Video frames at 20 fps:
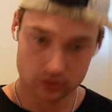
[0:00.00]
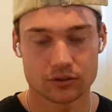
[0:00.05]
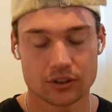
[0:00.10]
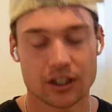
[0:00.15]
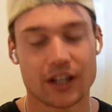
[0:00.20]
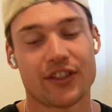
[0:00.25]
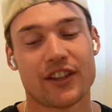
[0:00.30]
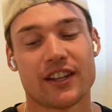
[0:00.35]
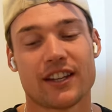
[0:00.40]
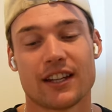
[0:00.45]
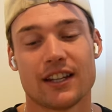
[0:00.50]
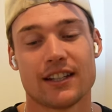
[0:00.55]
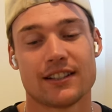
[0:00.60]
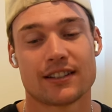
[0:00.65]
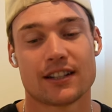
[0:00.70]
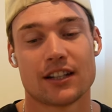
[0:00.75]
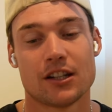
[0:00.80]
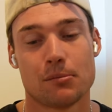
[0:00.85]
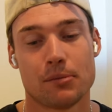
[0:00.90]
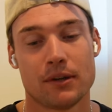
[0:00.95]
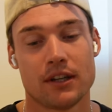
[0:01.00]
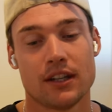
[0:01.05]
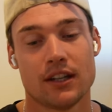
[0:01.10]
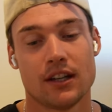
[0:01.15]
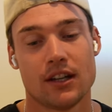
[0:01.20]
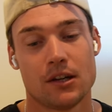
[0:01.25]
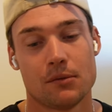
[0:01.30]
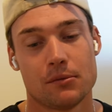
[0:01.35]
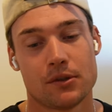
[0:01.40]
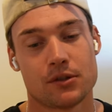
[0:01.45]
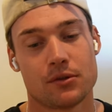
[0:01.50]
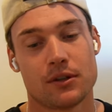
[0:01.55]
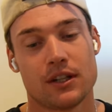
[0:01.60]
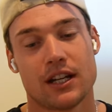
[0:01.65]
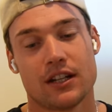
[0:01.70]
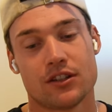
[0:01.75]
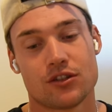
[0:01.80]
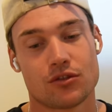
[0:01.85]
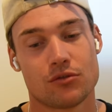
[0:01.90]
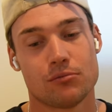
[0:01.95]
I think it's going to be between
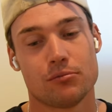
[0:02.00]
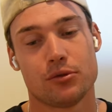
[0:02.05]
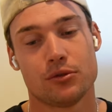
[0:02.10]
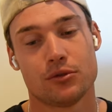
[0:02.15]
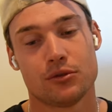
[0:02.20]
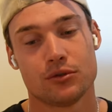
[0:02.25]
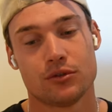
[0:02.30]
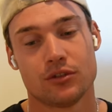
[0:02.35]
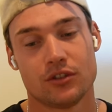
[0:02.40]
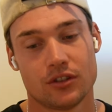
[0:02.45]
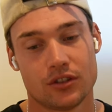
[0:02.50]
Andrew and Paul.